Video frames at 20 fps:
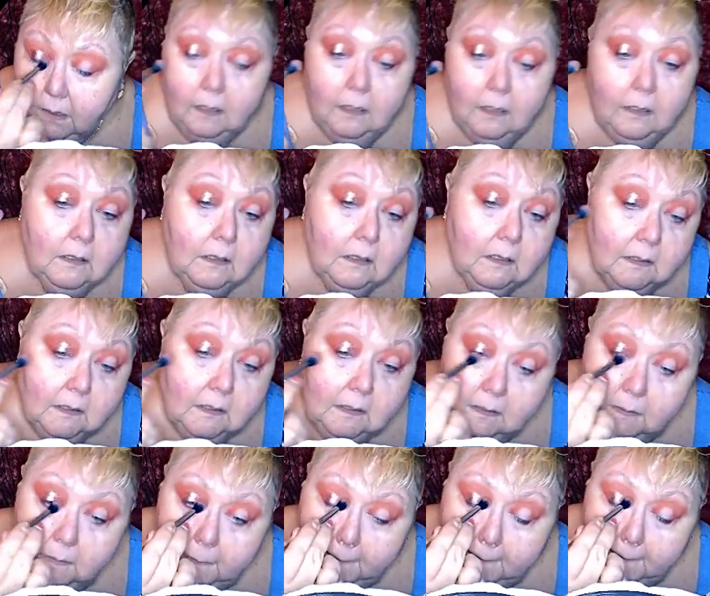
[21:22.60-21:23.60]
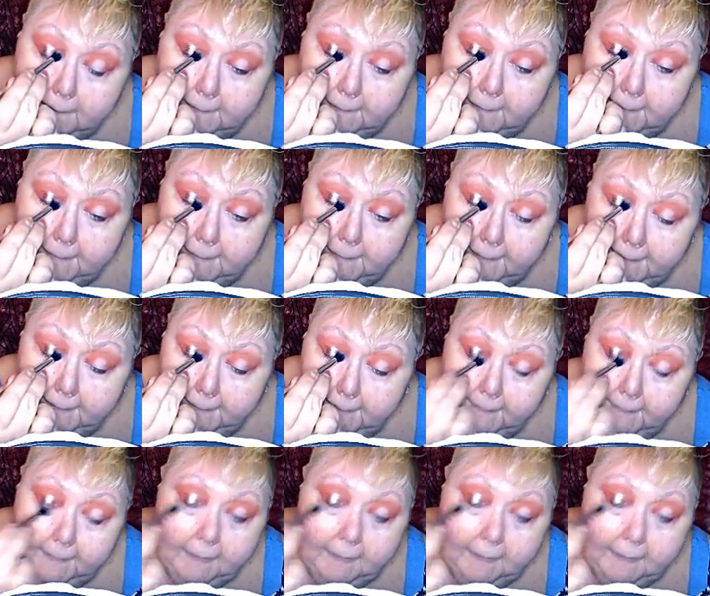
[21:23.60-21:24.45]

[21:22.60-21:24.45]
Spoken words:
(silence)